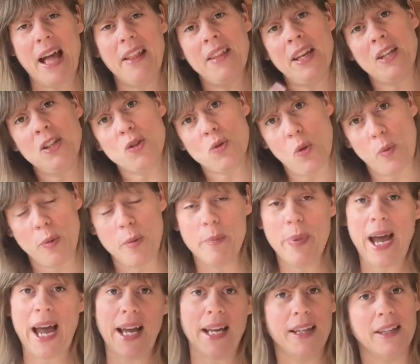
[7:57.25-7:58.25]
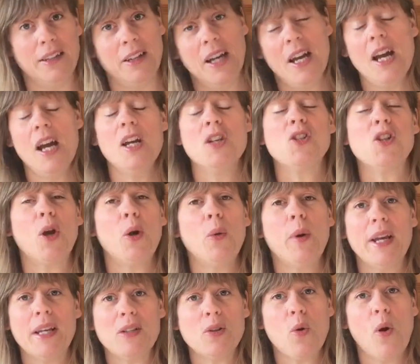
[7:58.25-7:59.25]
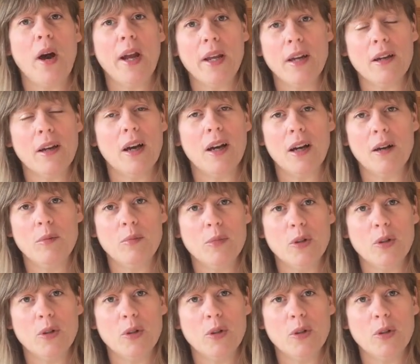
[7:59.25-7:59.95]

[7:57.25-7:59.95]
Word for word: and then swapping back and so it's quite um,